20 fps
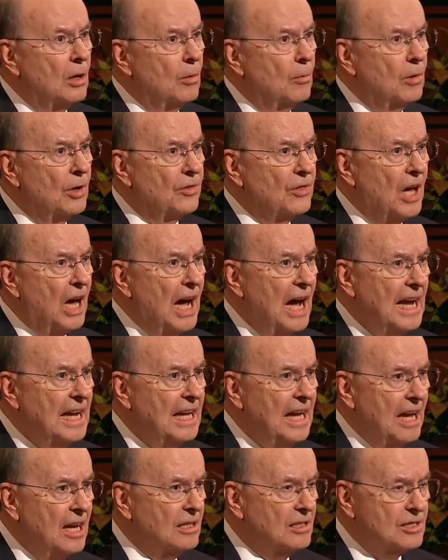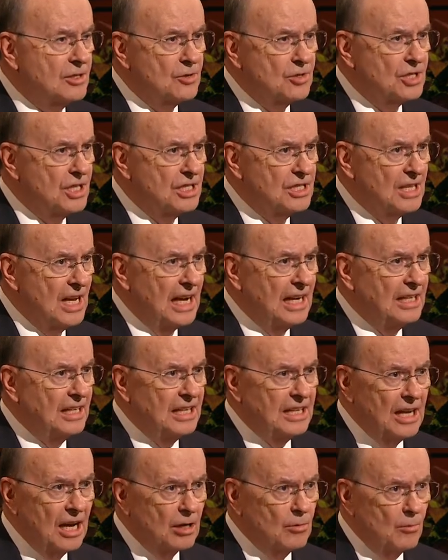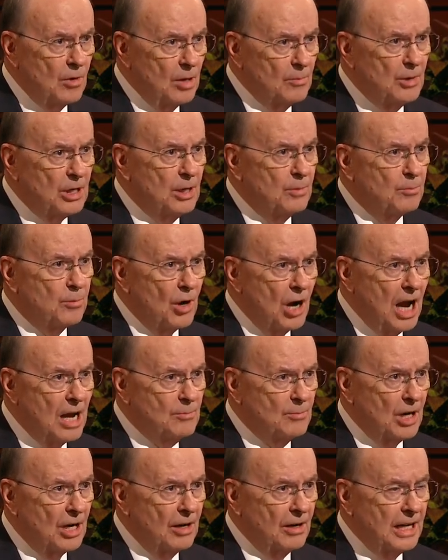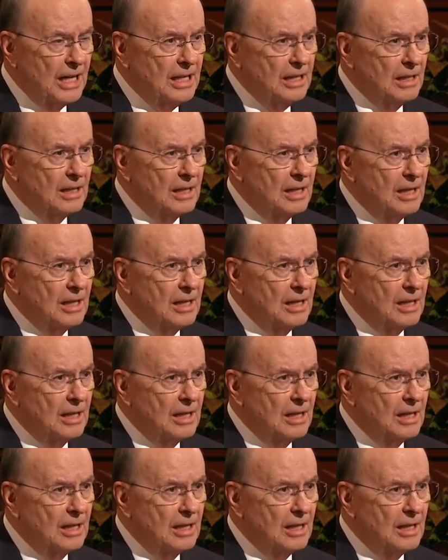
with the high counselors assigned to young women in primary,